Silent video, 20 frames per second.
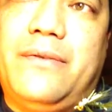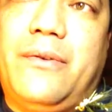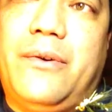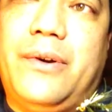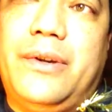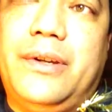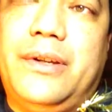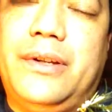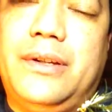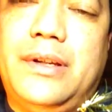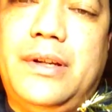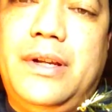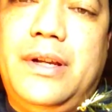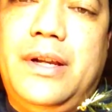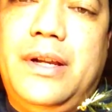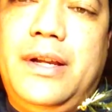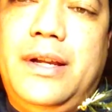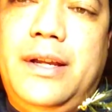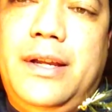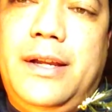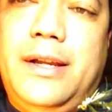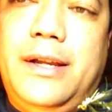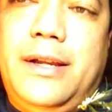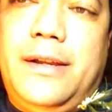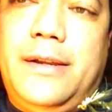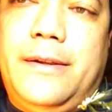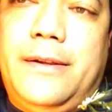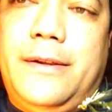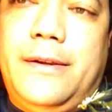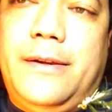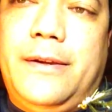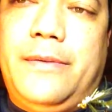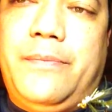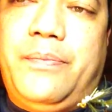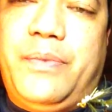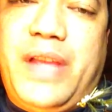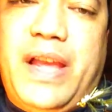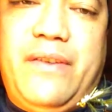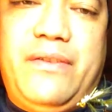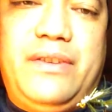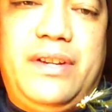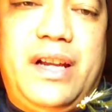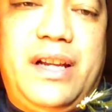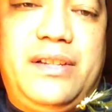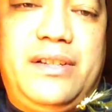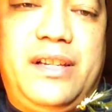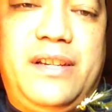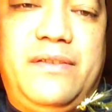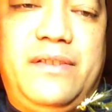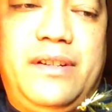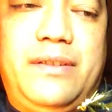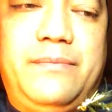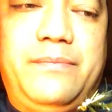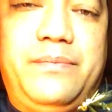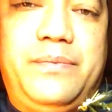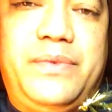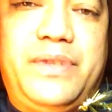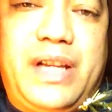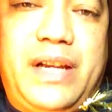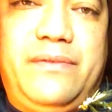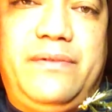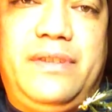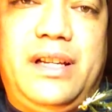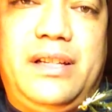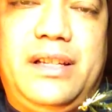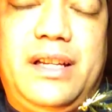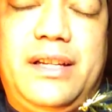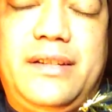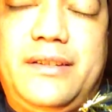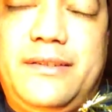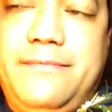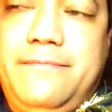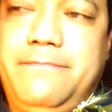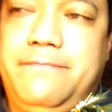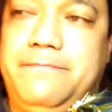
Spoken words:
for you. And have a nice evening. Tight fly lines.